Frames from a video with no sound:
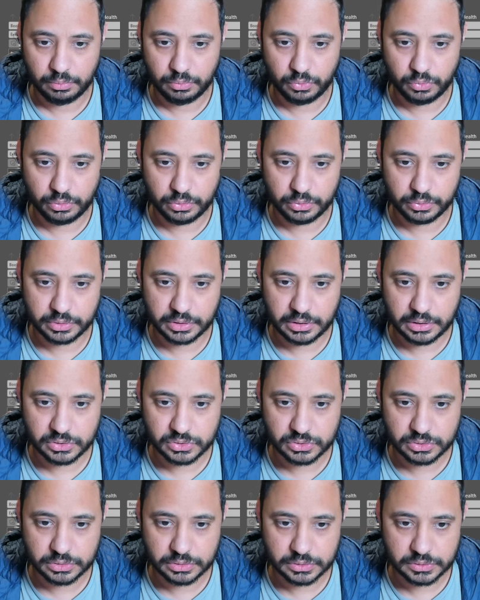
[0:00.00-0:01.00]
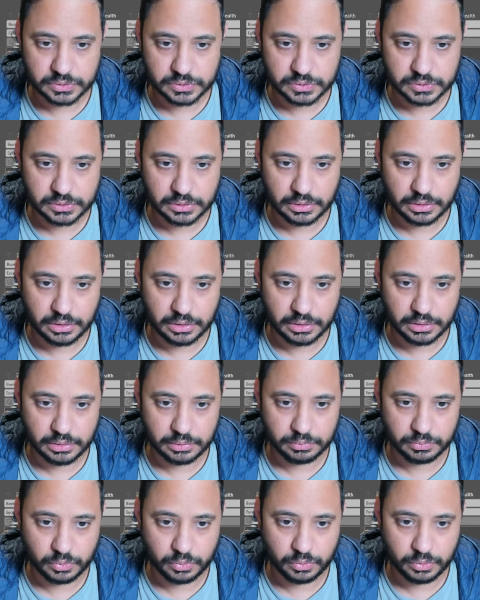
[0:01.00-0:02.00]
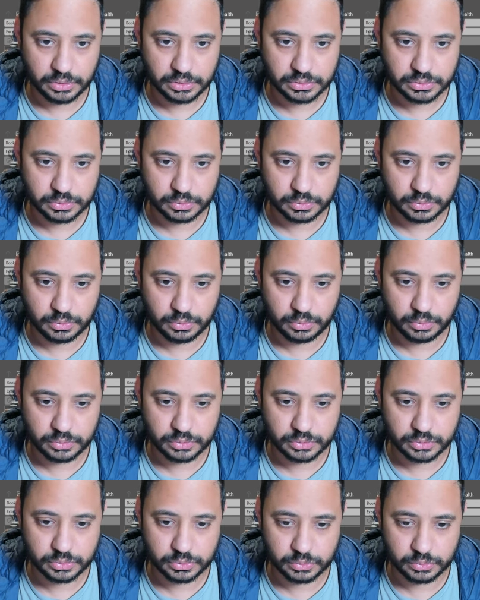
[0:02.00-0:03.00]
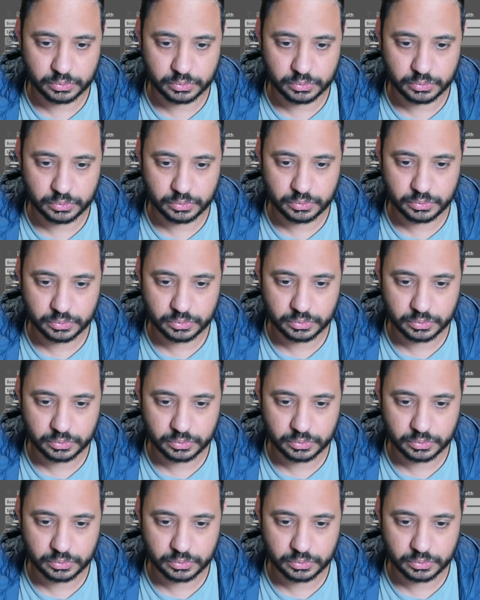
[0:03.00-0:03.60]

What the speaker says: applications. I am going to go to,